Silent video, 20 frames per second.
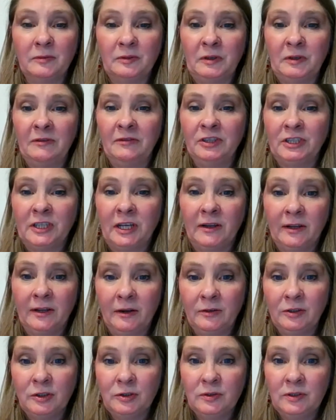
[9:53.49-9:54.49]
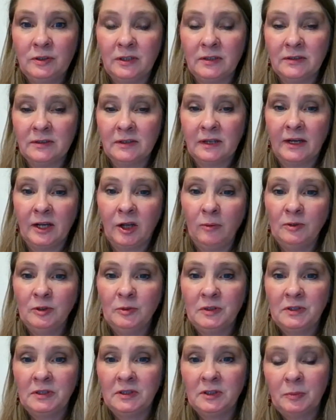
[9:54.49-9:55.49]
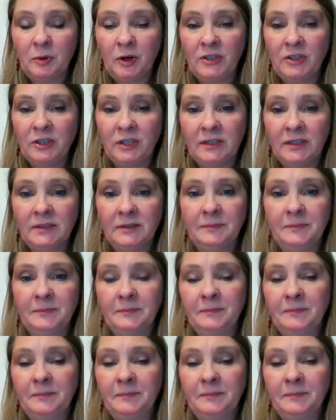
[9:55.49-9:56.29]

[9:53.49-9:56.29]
give a shout out to that's kind of helped you with this project?